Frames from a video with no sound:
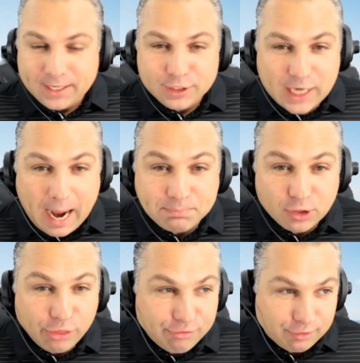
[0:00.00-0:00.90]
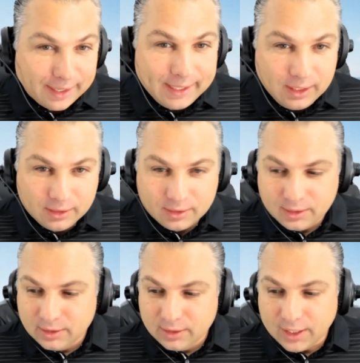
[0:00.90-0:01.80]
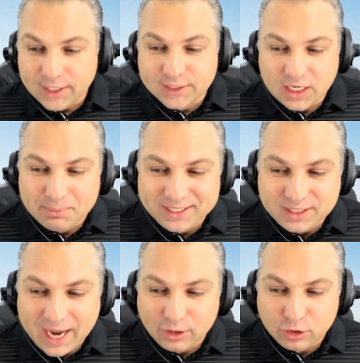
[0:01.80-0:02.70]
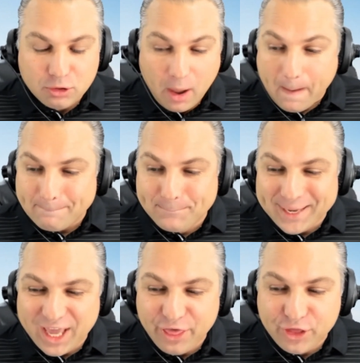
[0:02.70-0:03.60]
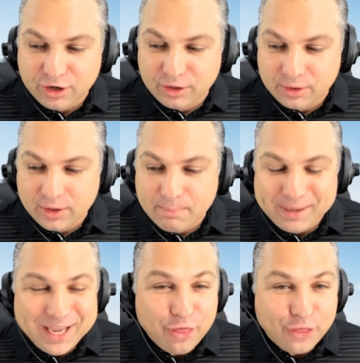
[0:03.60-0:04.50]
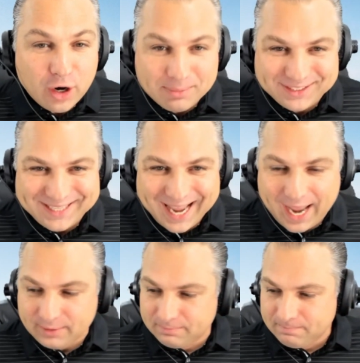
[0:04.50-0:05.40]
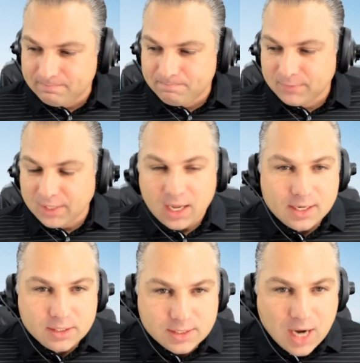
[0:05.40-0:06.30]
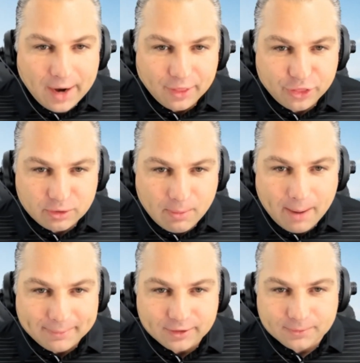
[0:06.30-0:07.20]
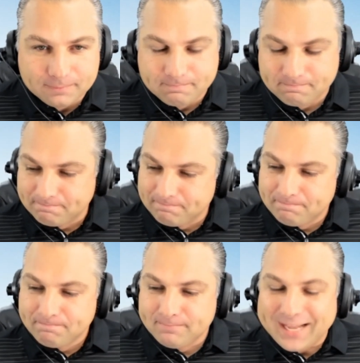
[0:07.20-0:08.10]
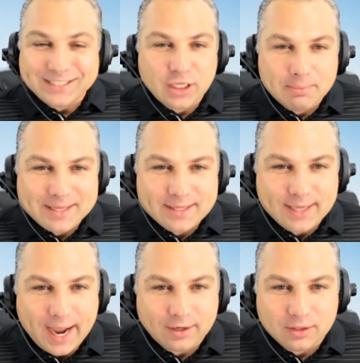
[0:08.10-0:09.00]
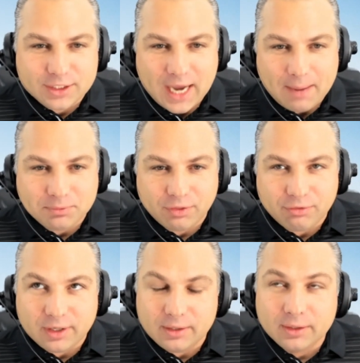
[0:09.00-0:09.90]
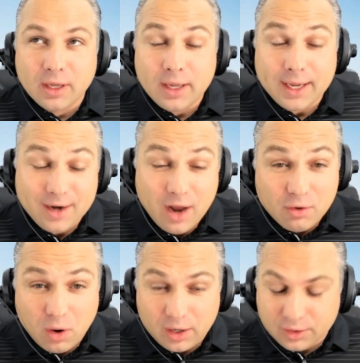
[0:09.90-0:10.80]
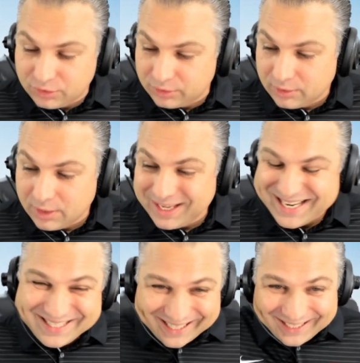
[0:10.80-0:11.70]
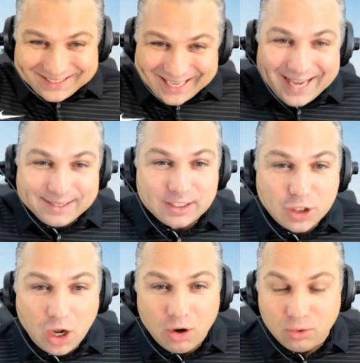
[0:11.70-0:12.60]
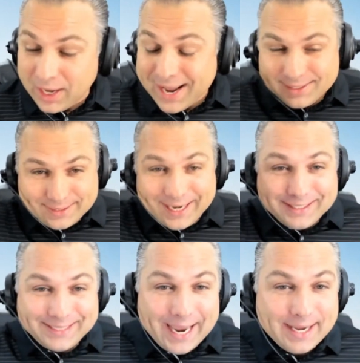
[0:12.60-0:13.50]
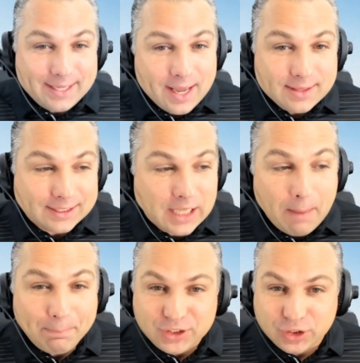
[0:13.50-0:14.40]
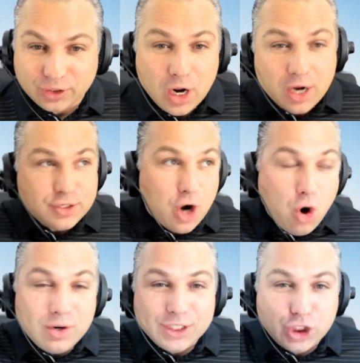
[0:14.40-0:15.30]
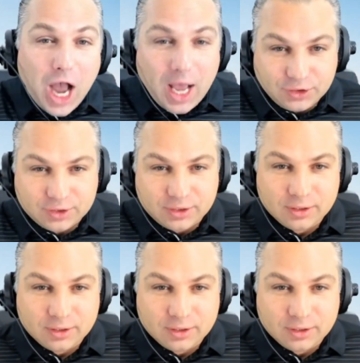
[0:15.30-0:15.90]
chapter three is going to be titled "Be a Ther- Be a Thermostat, Not a Thermometer." That's going to be the title of chapter three. In other words, dictate the tone, dictate the temperature. Don't adjust